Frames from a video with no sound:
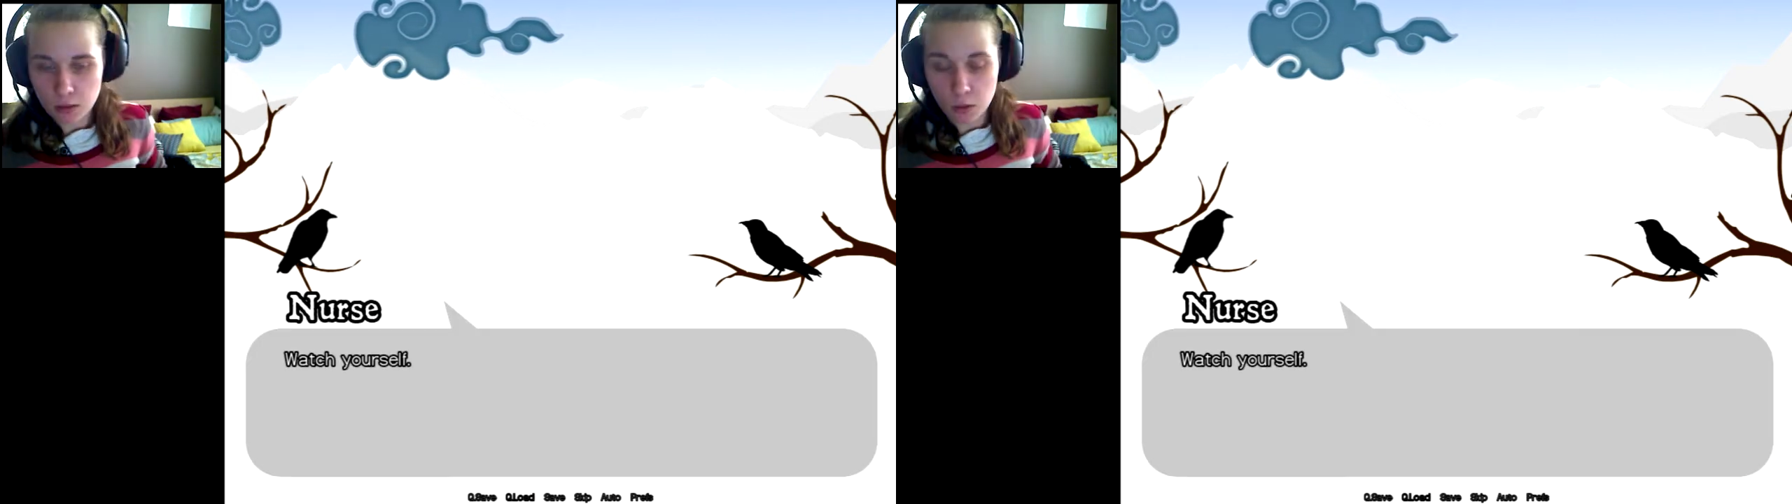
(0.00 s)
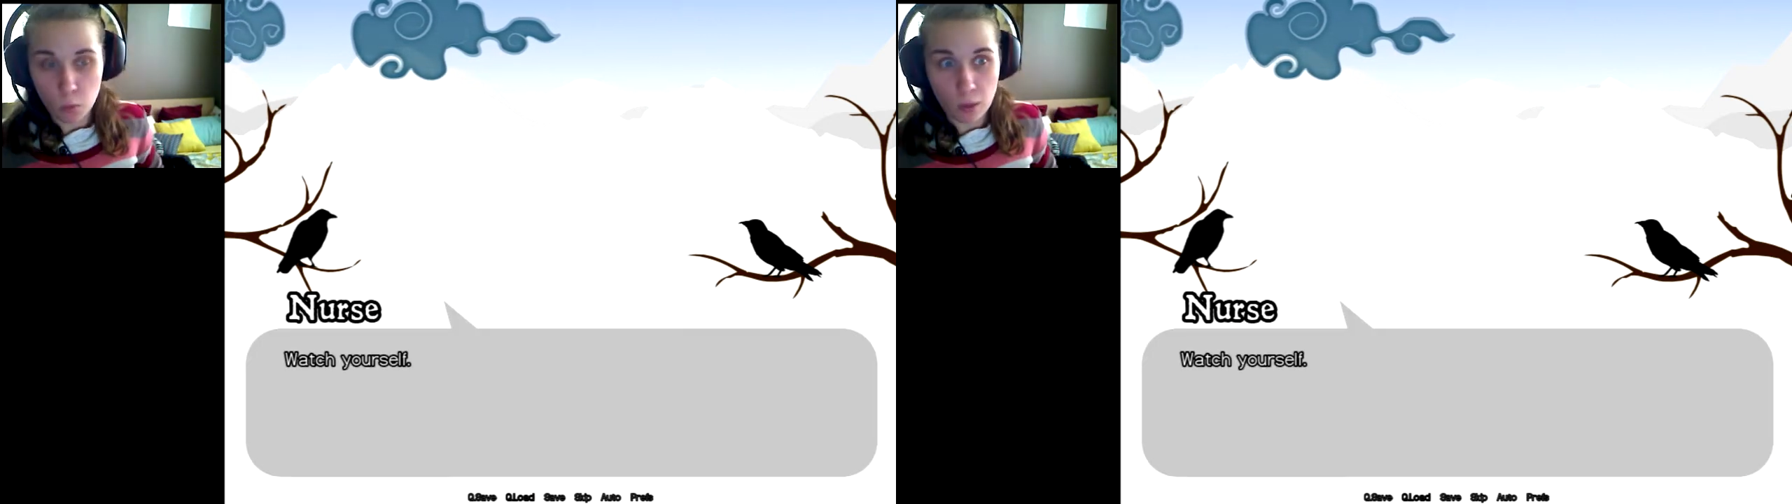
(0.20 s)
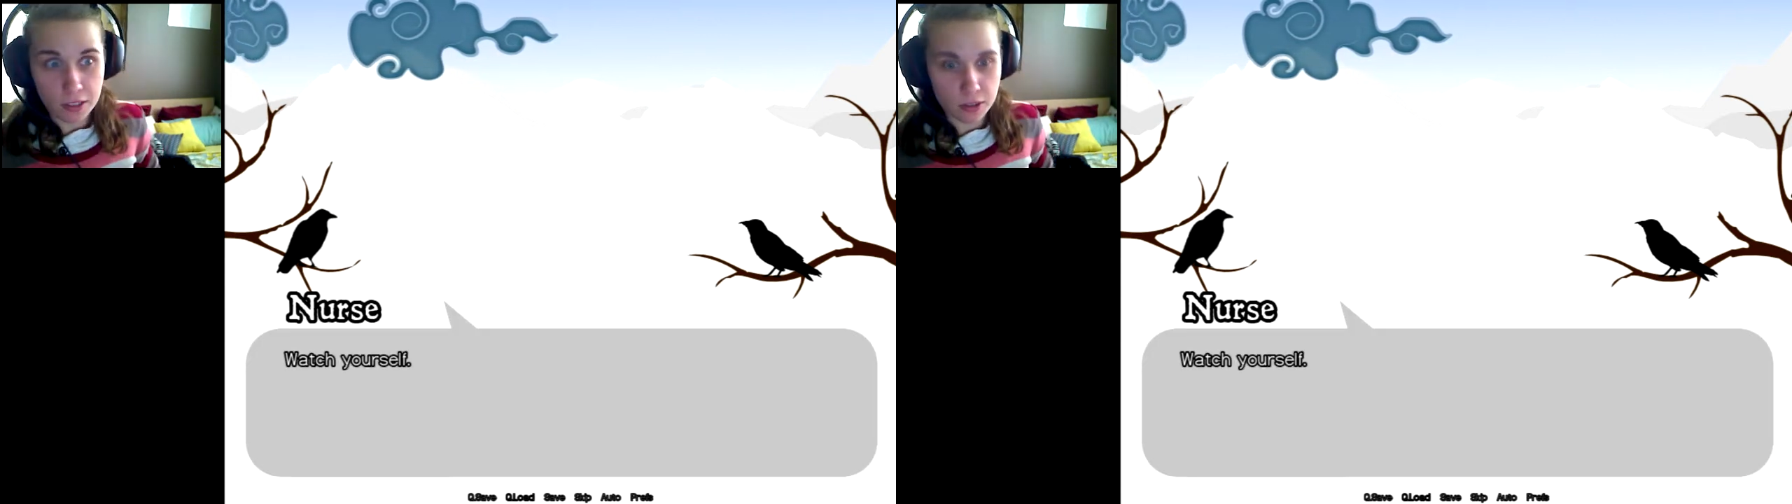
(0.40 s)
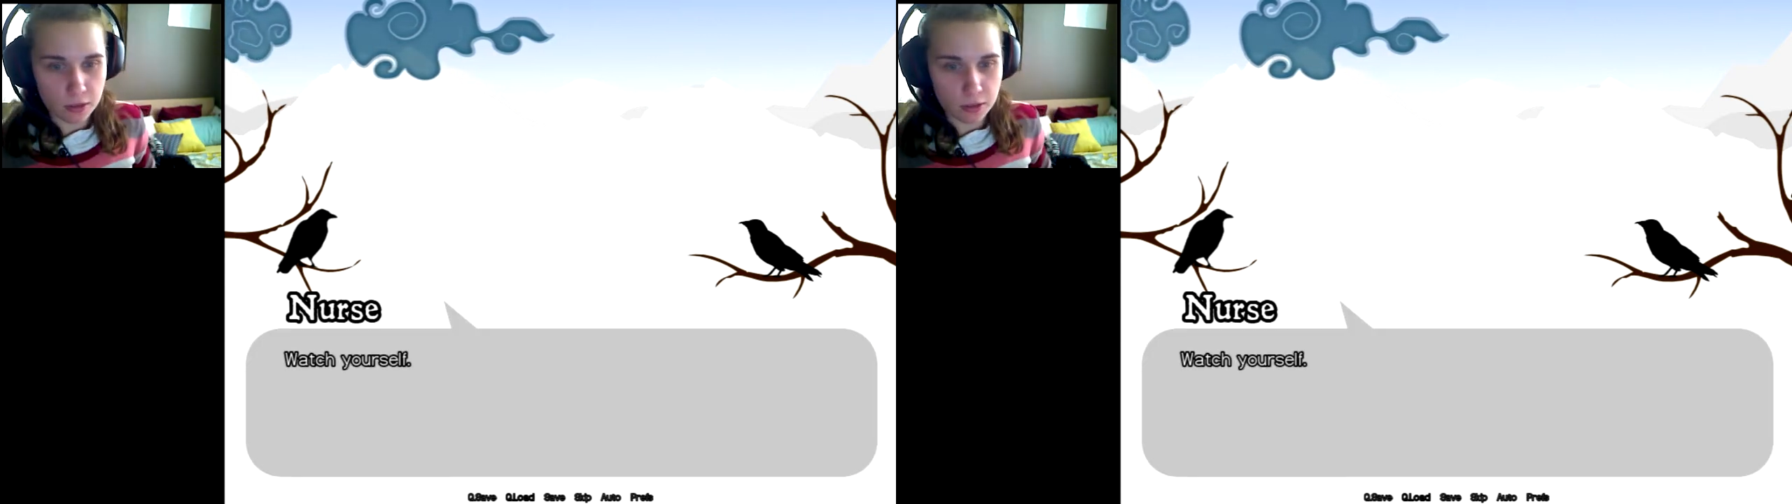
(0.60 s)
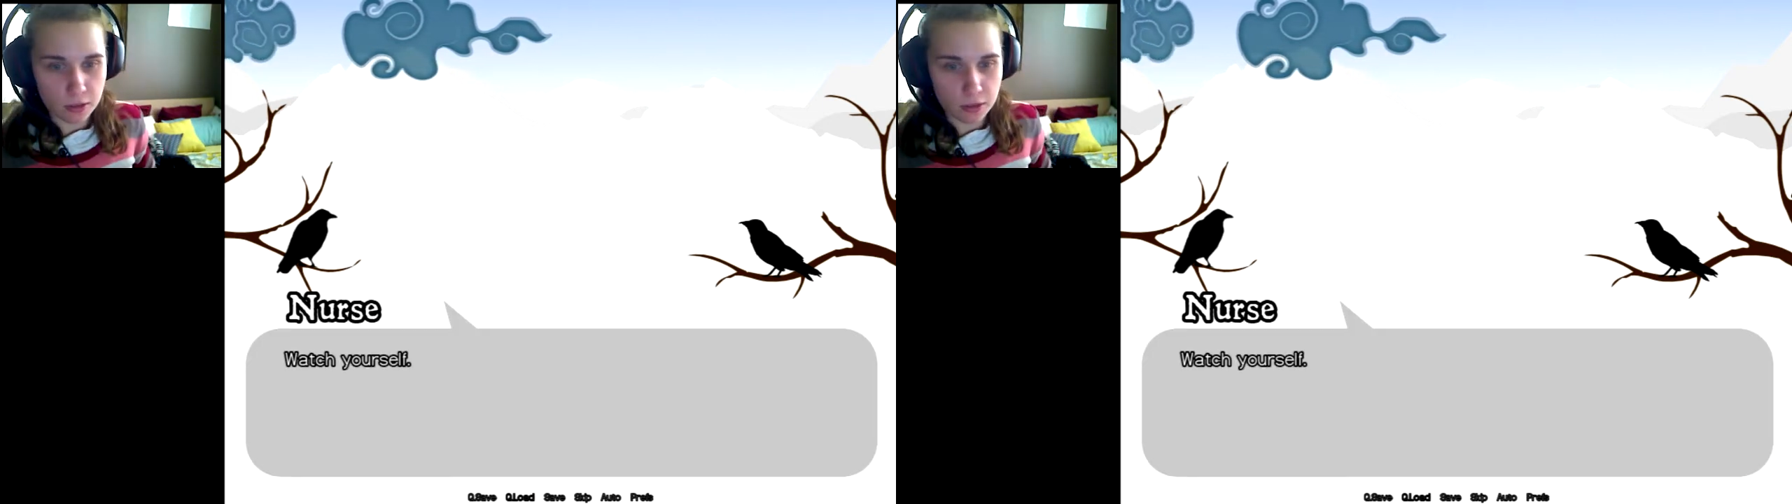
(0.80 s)
Watch
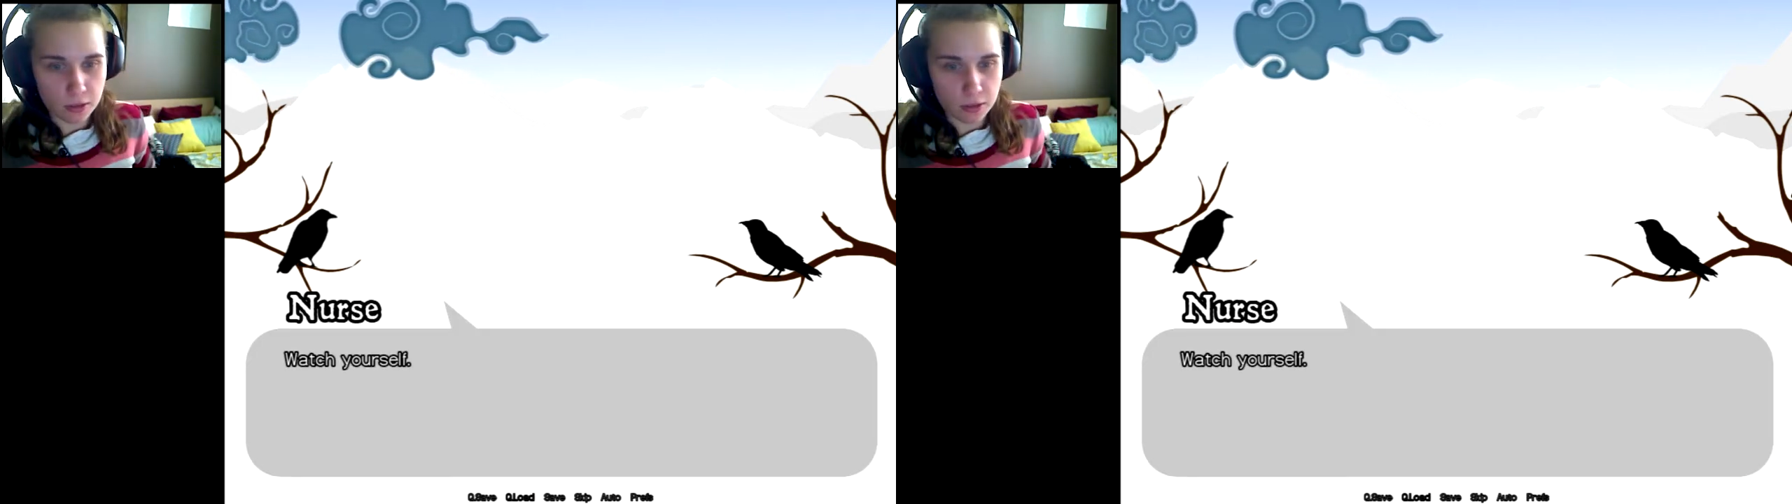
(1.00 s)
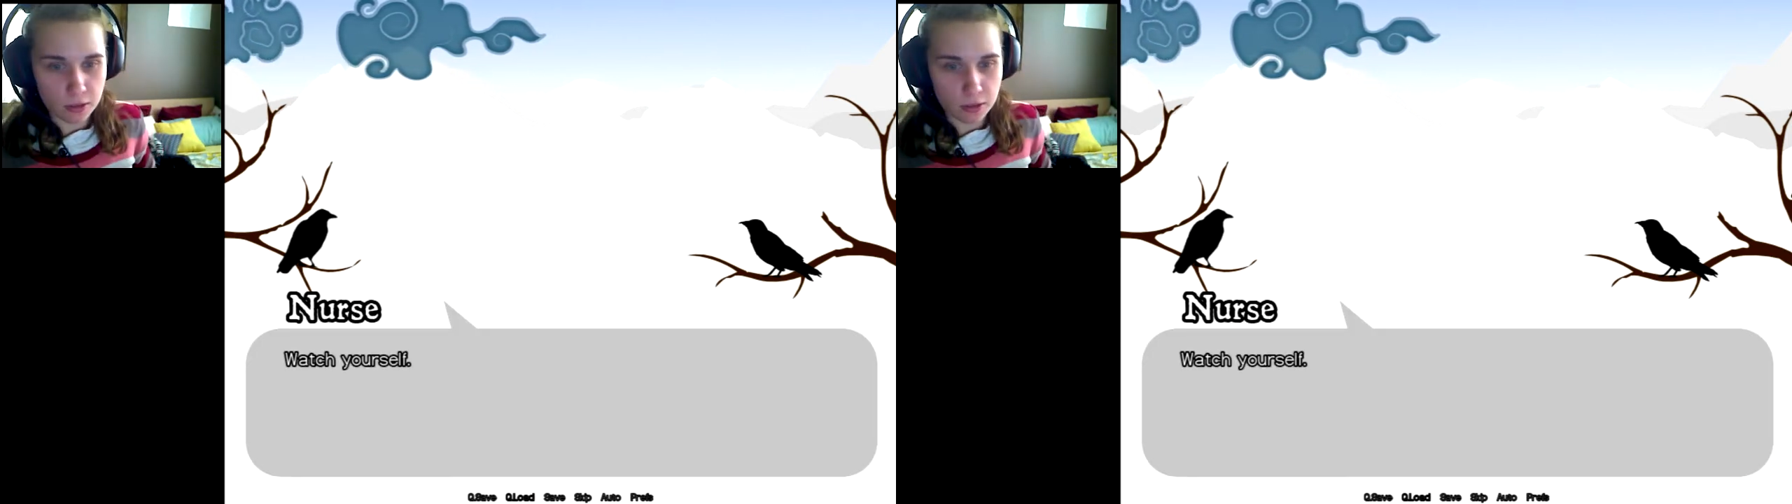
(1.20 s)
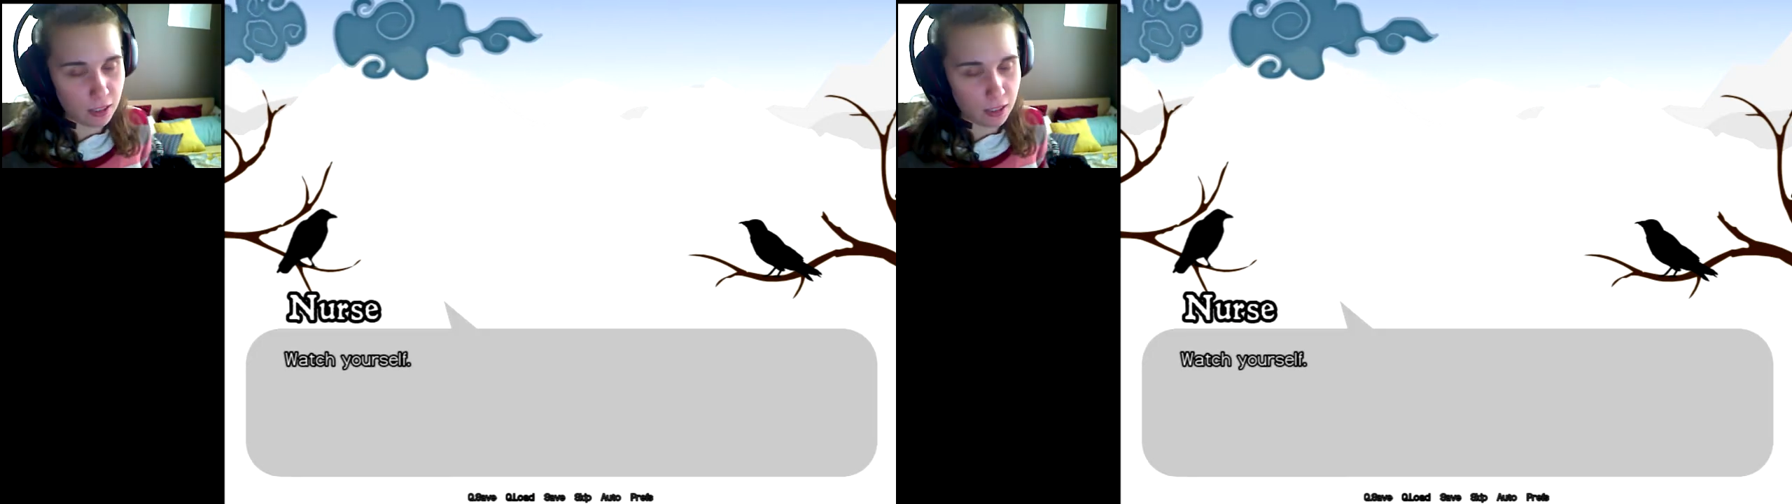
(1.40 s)
yourself. Okay,